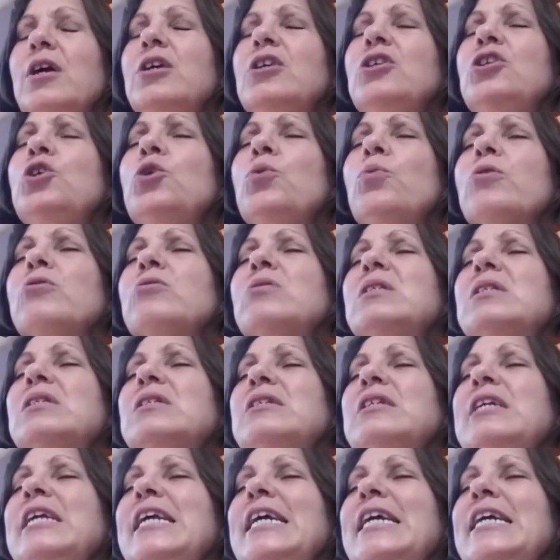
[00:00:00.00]
You will
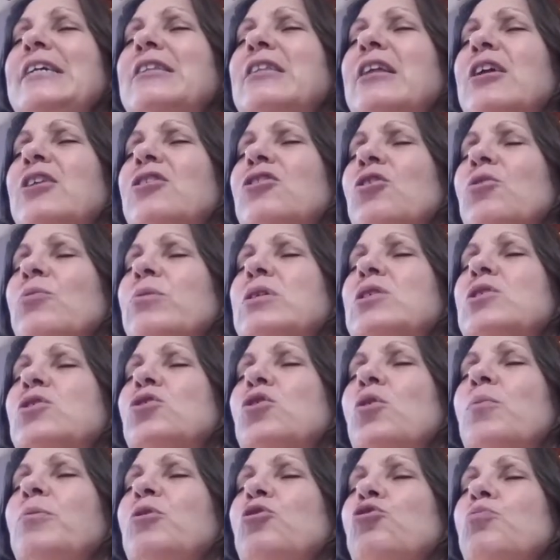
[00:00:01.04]
see that there is
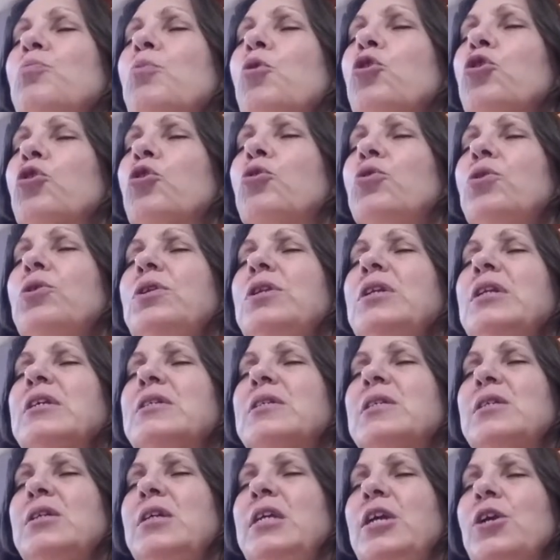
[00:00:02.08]
so much more
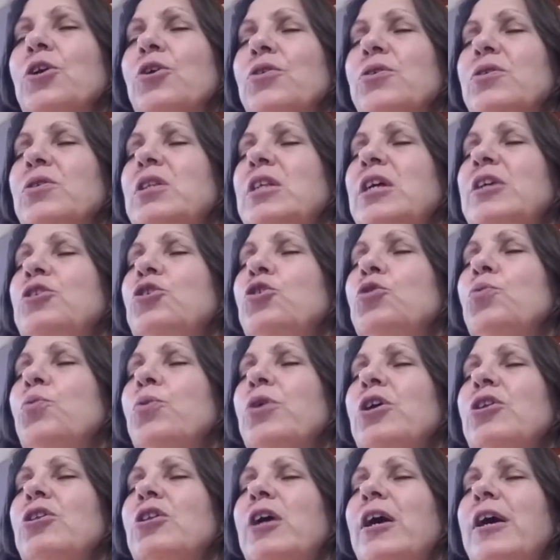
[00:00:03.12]
goodness here than you
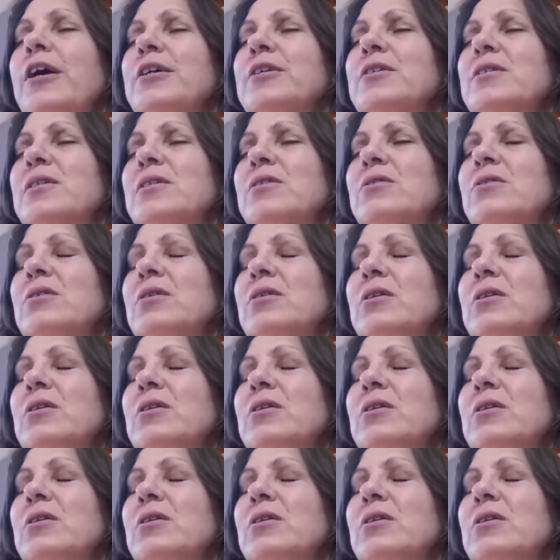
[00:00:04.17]
realize.